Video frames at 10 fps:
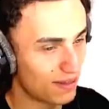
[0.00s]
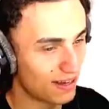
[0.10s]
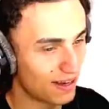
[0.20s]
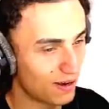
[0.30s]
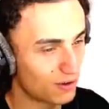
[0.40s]
oh, thinking
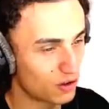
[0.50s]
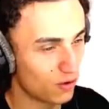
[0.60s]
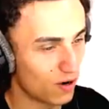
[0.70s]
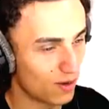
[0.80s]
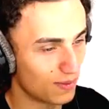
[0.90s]
of
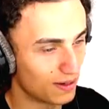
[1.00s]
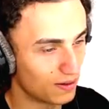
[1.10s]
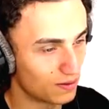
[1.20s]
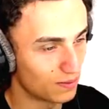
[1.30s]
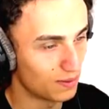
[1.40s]
shawarma though,
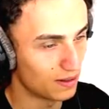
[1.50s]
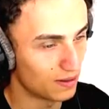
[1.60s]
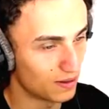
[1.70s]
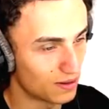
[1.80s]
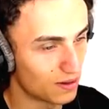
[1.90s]
to be honest.